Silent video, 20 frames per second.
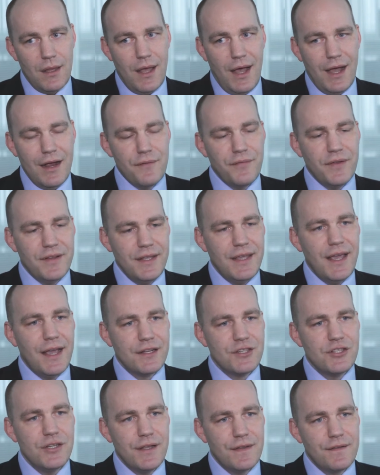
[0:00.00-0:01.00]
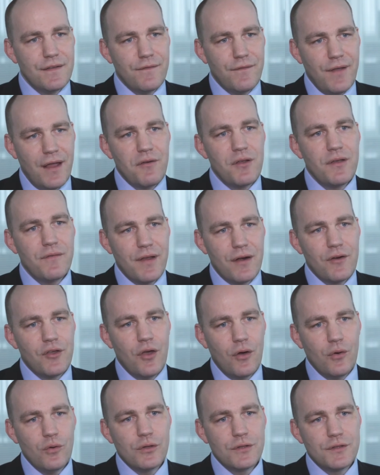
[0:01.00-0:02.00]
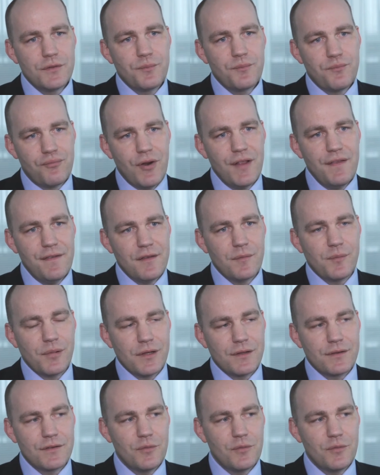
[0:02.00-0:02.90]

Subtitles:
RFID actually is a very, very old principle.